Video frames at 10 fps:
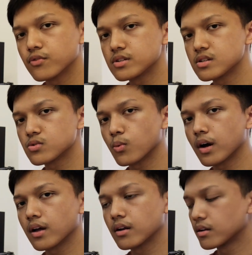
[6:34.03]
which is
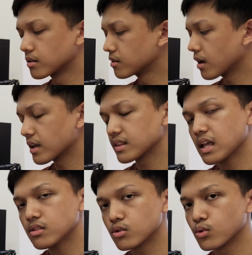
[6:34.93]
what I
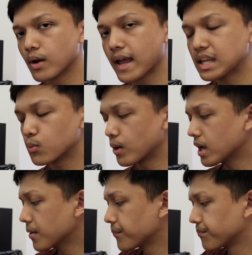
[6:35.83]
tend to do
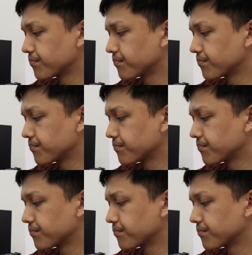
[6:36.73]
anyway.